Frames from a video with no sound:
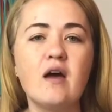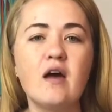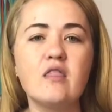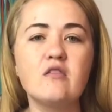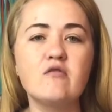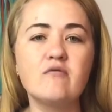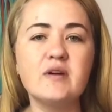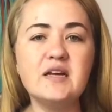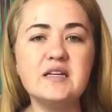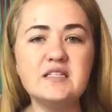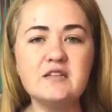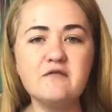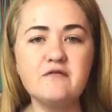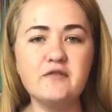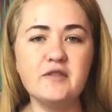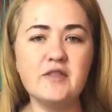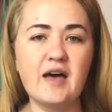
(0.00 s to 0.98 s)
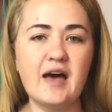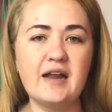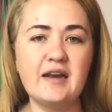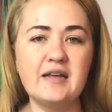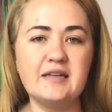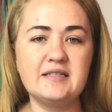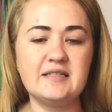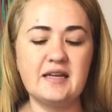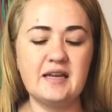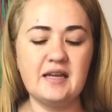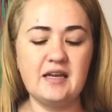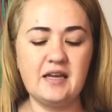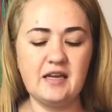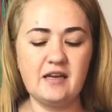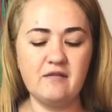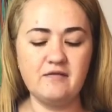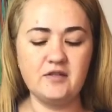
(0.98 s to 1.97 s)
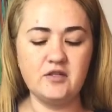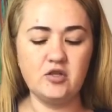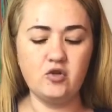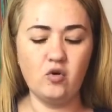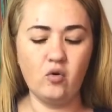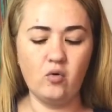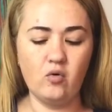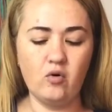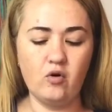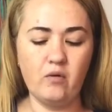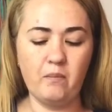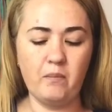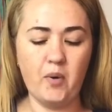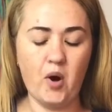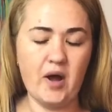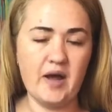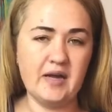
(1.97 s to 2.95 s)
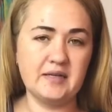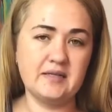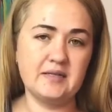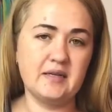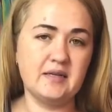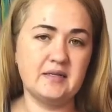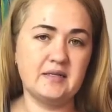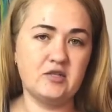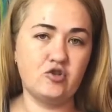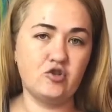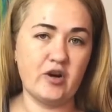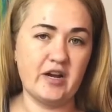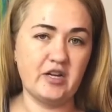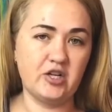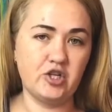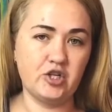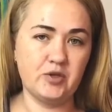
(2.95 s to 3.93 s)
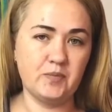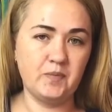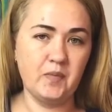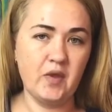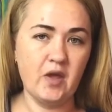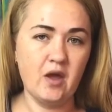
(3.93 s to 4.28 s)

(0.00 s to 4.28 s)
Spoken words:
And the reason for that is that it gives your bias stretch.